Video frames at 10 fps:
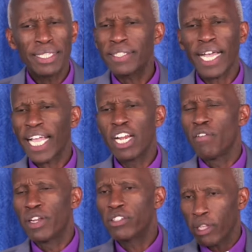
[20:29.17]
it is a
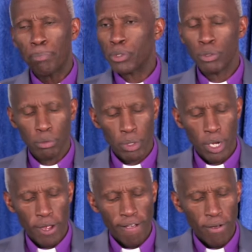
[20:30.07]
kind of deception.
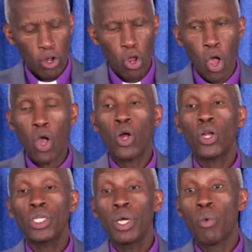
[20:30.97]

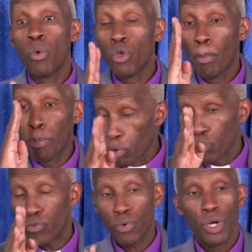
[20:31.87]
God will
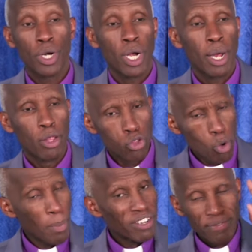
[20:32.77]
prove
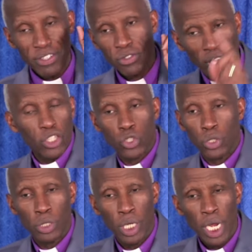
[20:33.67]
through
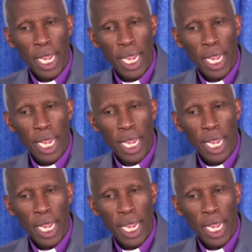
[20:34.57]
manifestation